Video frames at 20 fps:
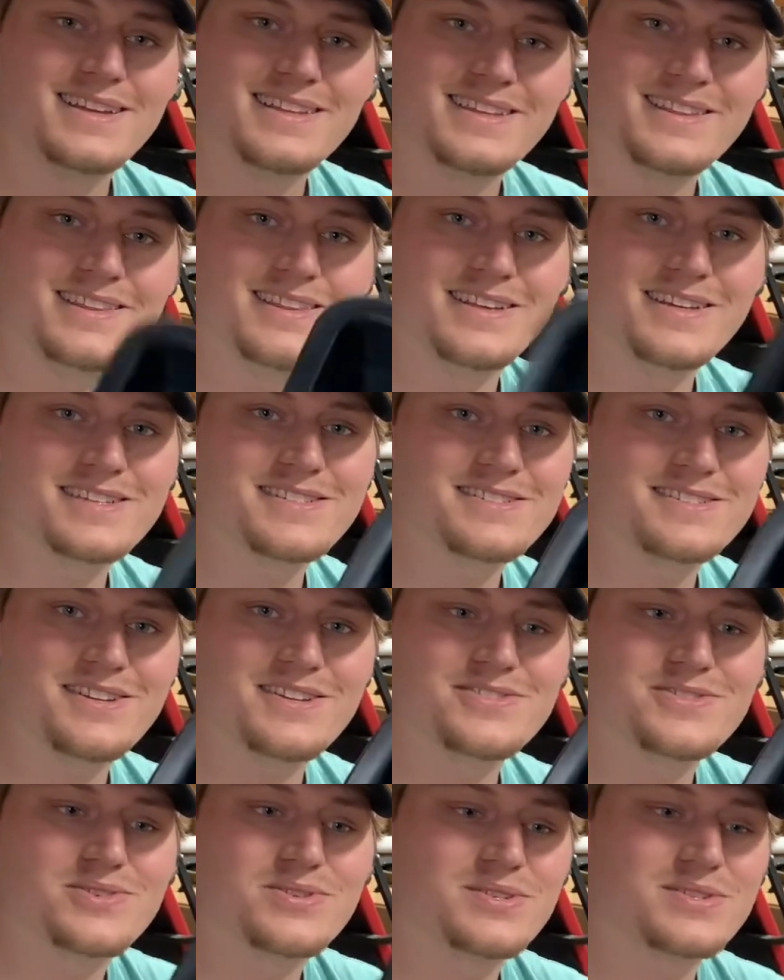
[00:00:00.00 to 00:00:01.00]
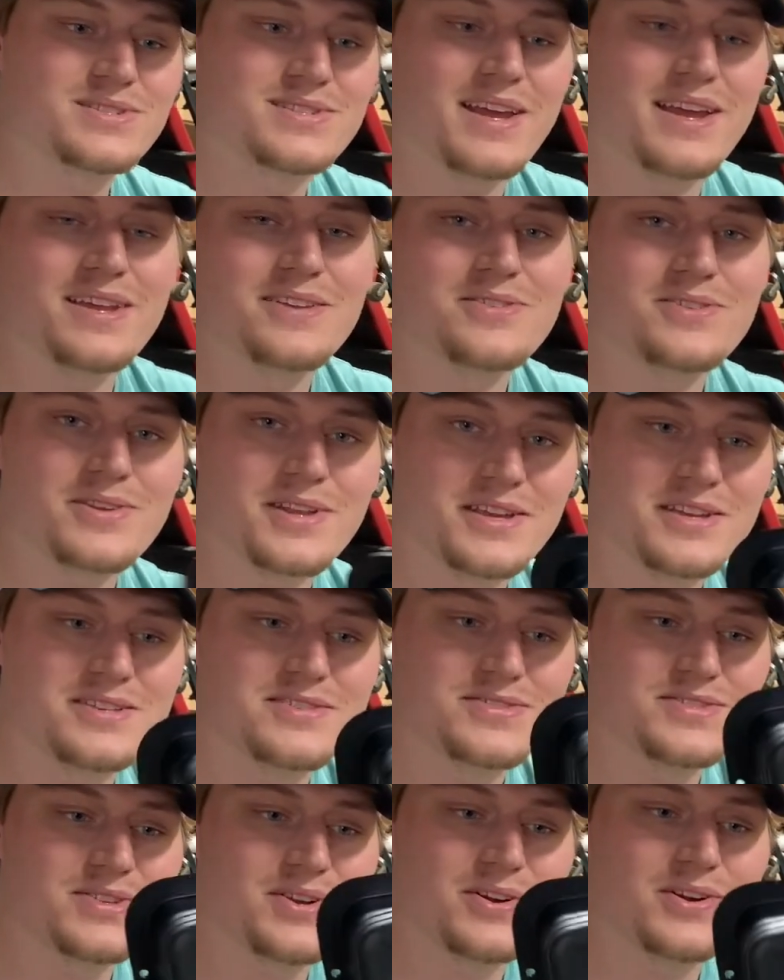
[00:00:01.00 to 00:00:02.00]
This is your standard
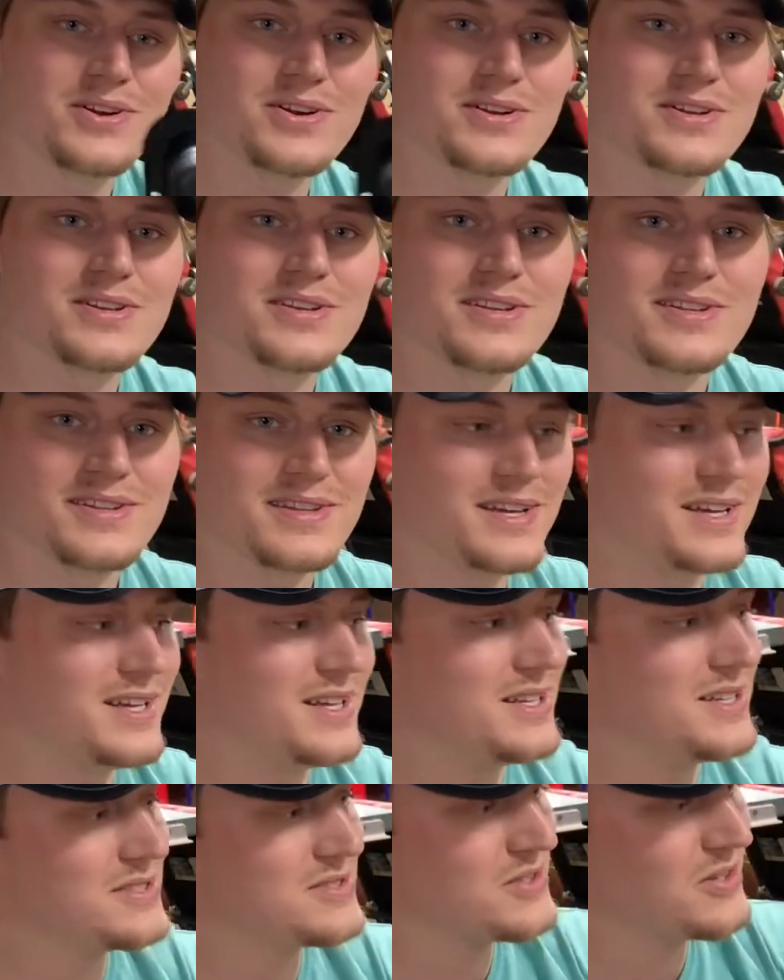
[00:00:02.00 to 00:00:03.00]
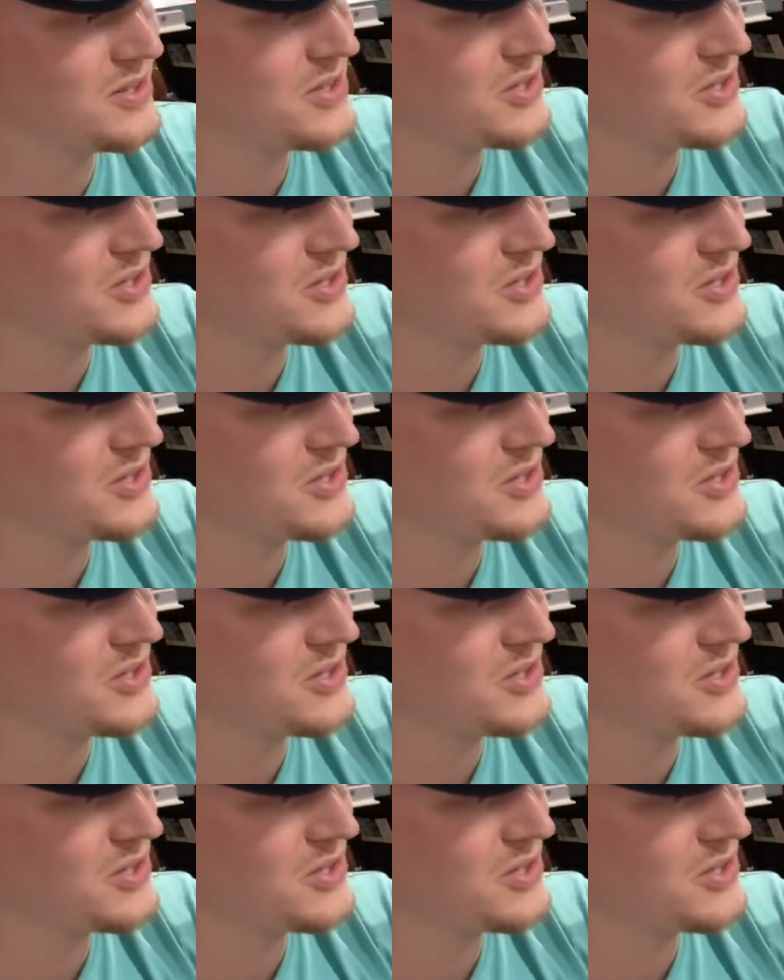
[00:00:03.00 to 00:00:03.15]
insert that is gonna